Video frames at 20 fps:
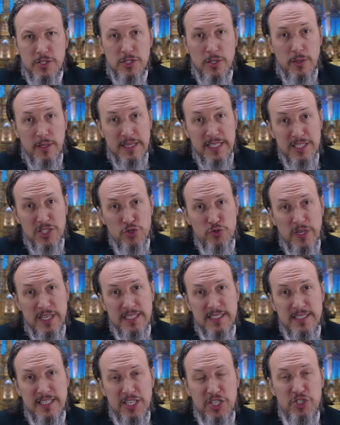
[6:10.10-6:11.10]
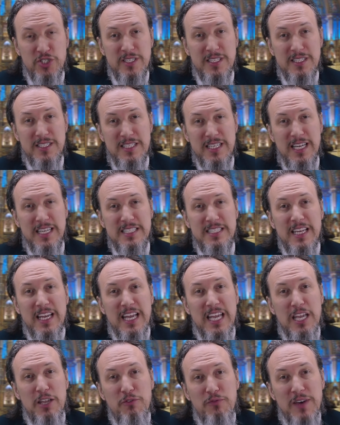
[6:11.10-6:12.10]
So in this translation, it says
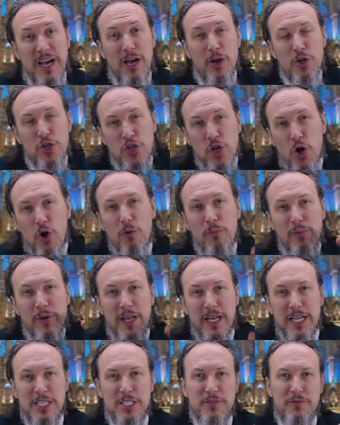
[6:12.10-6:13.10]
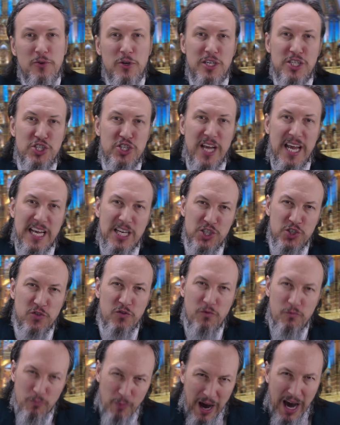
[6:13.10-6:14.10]
he found no place for a change
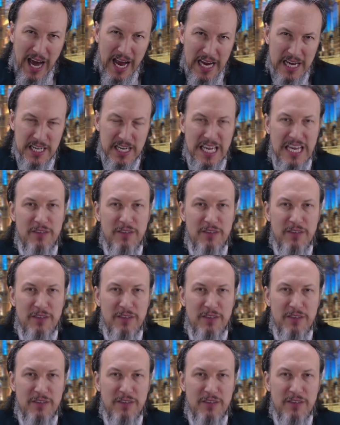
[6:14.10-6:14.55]
of mind,